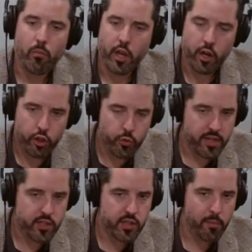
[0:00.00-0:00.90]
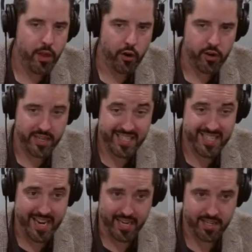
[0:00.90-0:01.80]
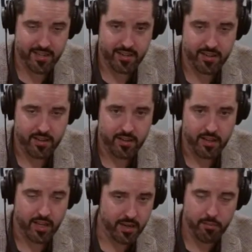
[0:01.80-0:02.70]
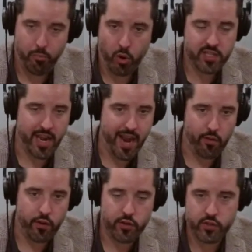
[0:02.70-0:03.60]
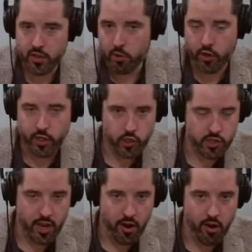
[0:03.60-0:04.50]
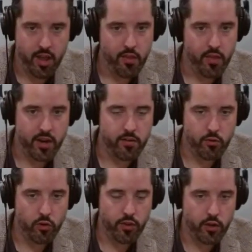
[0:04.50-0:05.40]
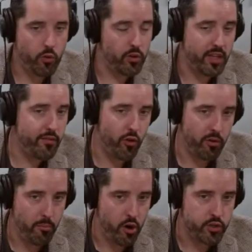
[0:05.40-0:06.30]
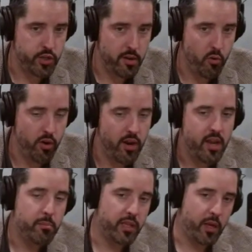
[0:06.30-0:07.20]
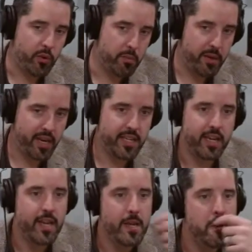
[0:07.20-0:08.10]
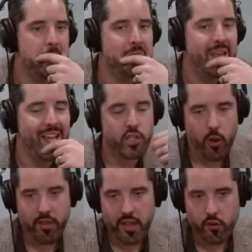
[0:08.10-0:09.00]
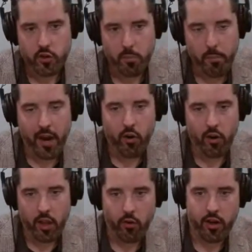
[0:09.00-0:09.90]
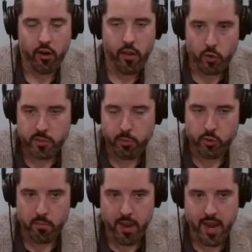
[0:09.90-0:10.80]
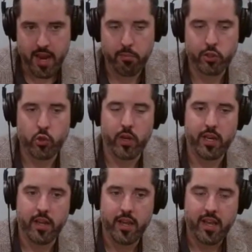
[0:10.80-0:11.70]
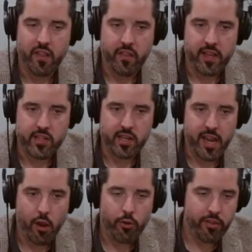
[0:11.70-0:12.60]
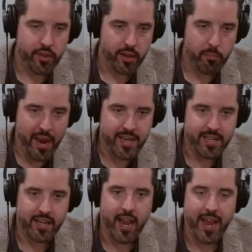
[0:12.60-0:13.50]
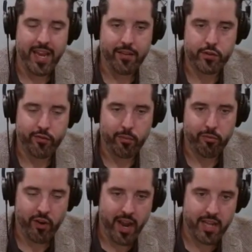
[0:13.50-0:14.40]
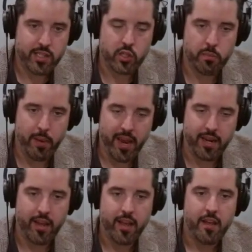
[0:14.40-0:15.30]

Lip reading: including some that are extinct. And he points that out. There's some creatures there that don't live on Mars anymore, but they were depicted. And so I think there's a parallel here that we're supposed to make between these Neolithic painted caves from France and Spain,